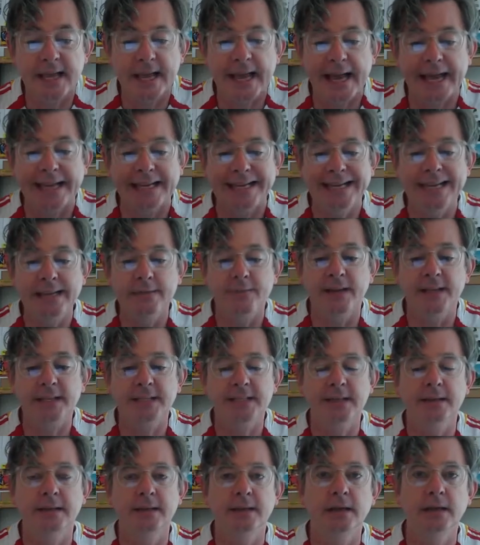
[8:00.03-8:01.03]
and live it
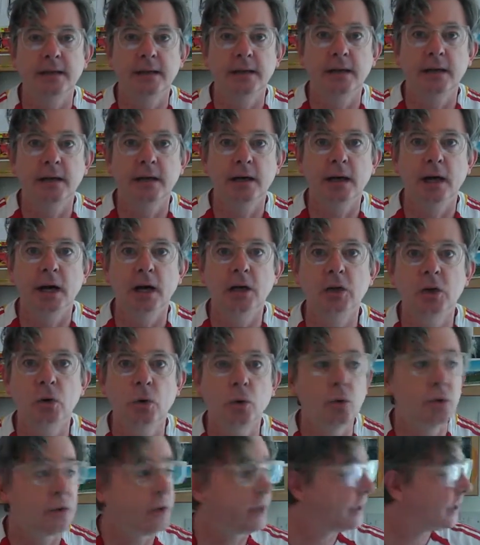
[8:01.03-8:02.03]

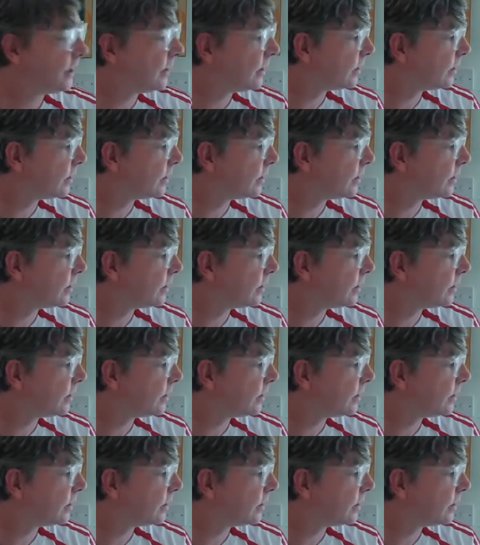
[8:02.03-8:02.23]
according